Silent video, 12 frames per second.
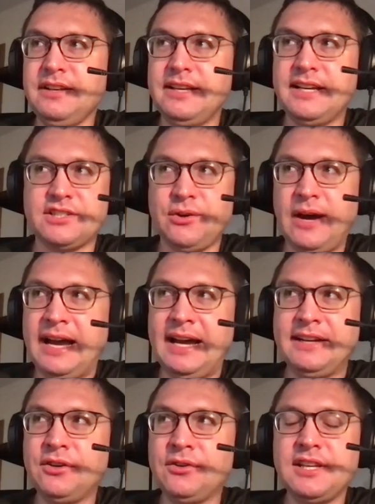yeah, so I,
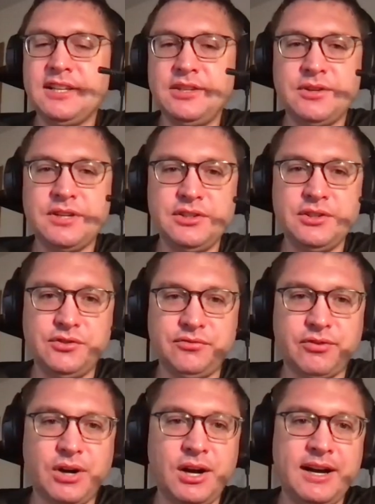I don't think you can use
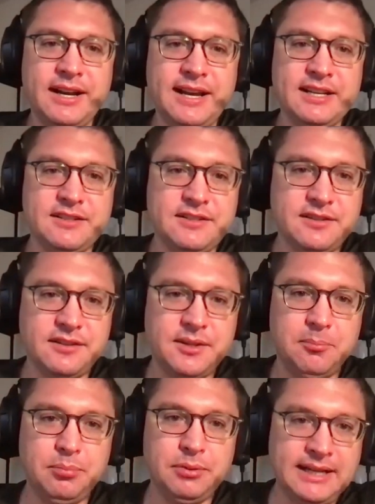fraud as
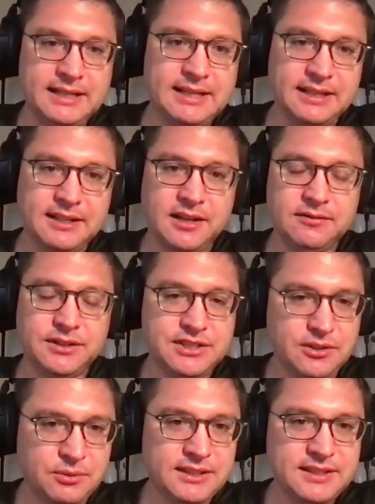the blanket coverage.
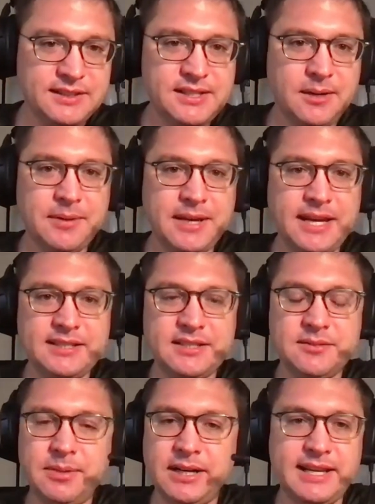It works in some
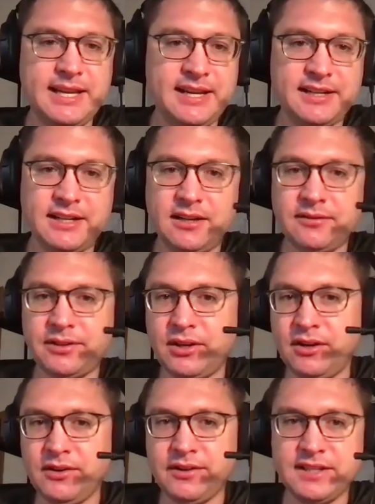cases, but it can't cover
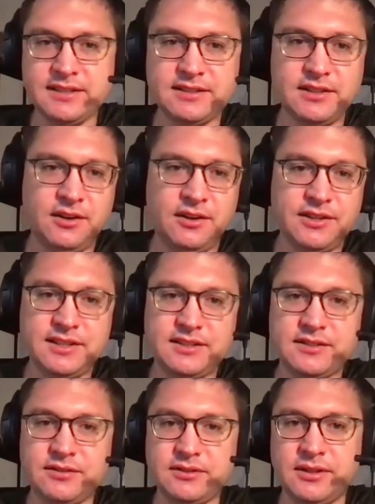all these all
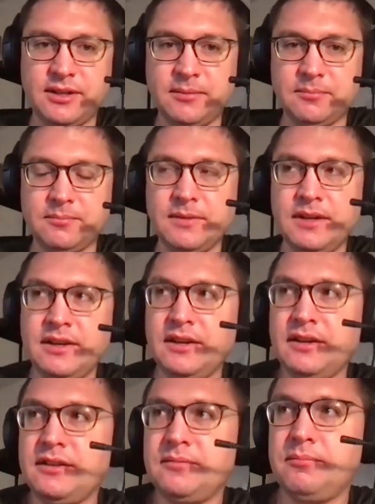these um,
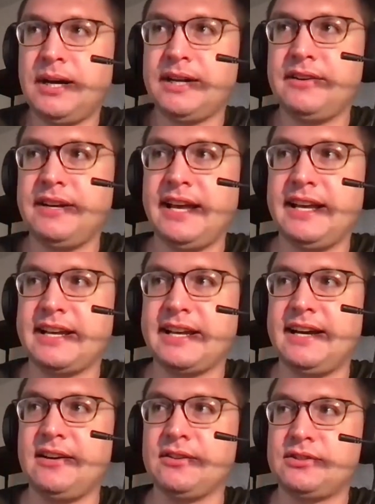modern day
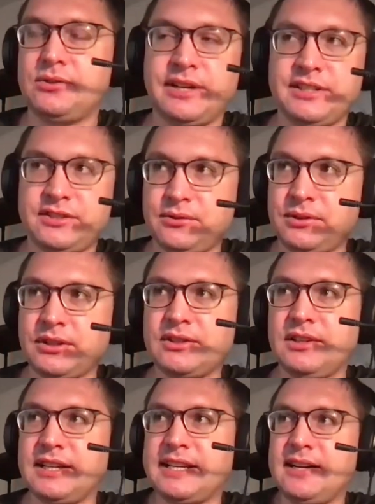accounts or
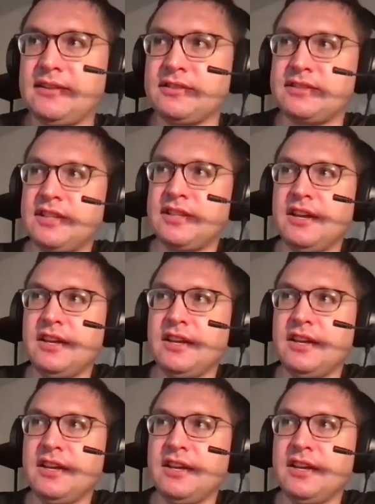historical accounts.